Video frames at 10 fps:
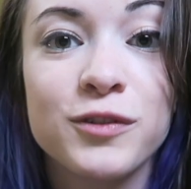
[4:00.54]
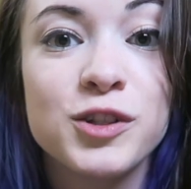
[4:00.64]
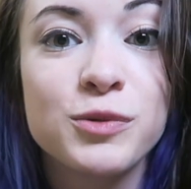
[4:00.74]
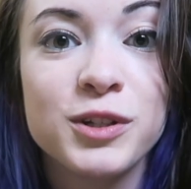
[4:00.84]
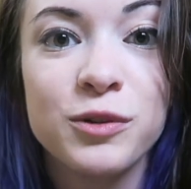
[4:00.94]
over
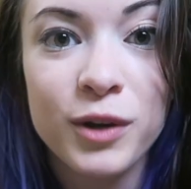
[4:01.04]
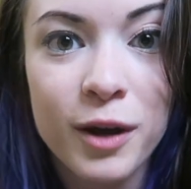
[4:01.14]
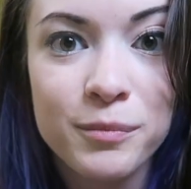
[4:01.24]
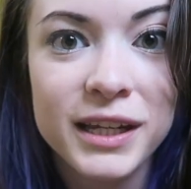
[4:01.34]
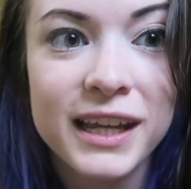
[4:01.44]
to a new
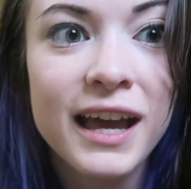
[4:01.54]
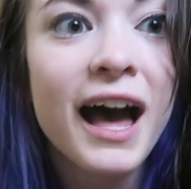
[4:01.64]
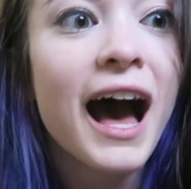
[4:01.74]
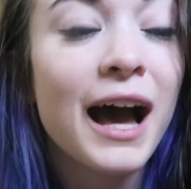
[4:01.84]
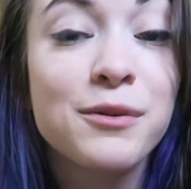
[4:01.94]
company.
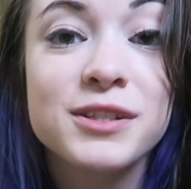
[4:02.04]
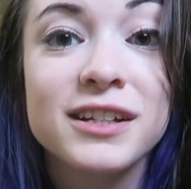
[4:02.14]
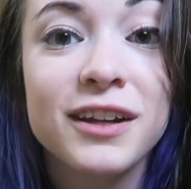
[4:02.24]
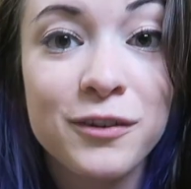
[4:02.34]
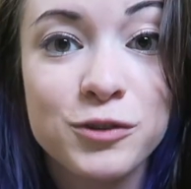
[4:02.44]
I was
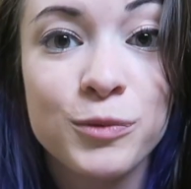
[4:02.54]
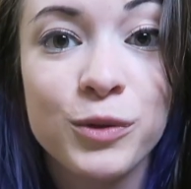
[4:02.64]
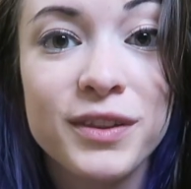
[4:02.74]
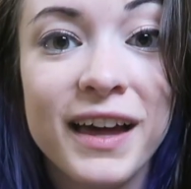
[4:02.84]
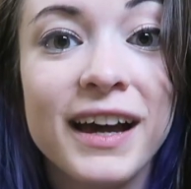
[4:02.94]

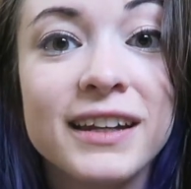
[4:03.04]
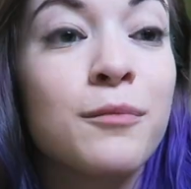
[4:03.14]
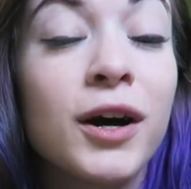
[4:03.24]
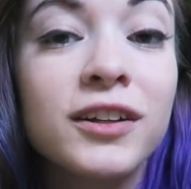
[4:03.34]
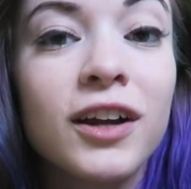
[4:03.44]
uncomfortable with that.
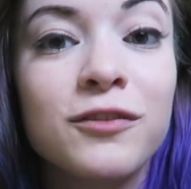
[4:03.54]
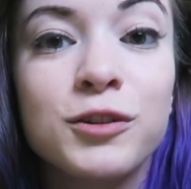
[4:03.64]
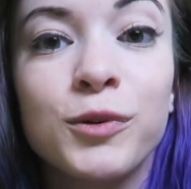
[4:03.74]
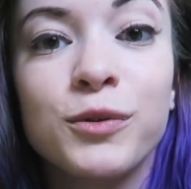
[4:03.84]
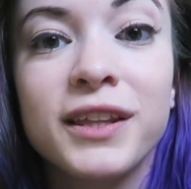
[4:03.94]
I'm
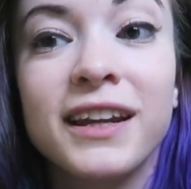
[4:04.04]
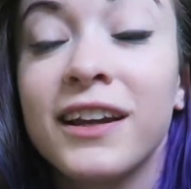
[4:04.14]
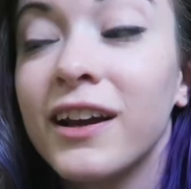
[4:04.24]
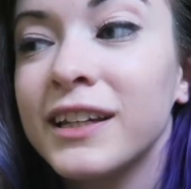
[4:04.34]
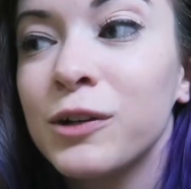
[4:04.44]
uncomfortable with
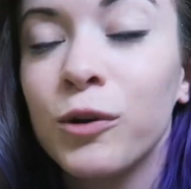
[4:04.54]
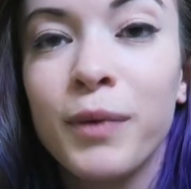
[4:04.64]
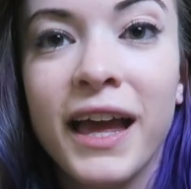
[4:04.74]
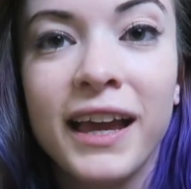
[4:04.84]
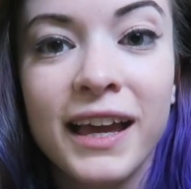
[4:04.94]
getting unequal
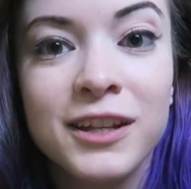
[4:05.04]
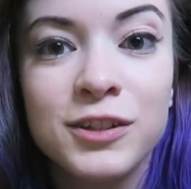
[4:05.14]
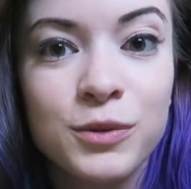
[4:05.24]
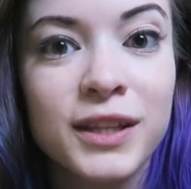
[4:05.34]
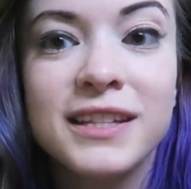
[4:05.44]
pay
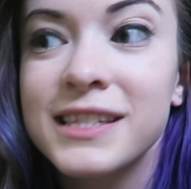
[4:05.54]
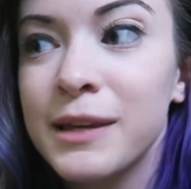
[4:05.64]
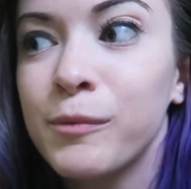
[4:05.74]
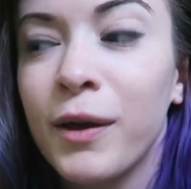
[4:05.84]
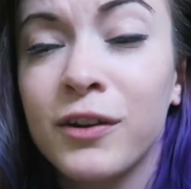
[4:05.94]
and doing the
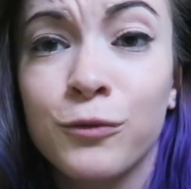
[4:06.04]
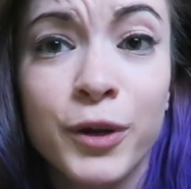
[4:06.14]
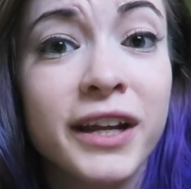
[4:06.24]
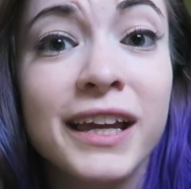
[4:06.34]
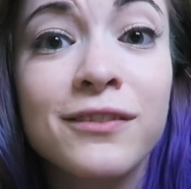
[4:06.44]
same amount of
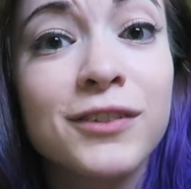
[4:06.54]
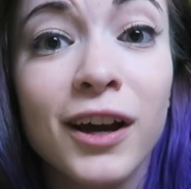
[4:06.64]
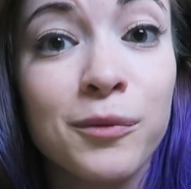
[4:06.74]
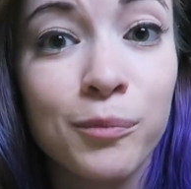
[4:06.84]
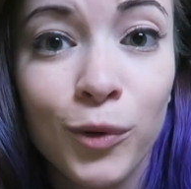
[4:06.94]
work, if
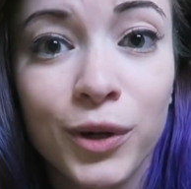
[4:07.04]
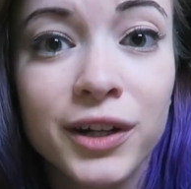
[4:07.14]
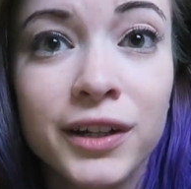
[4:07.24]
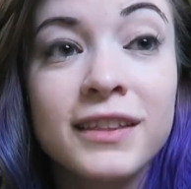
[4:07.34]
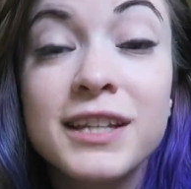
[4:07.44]
not more.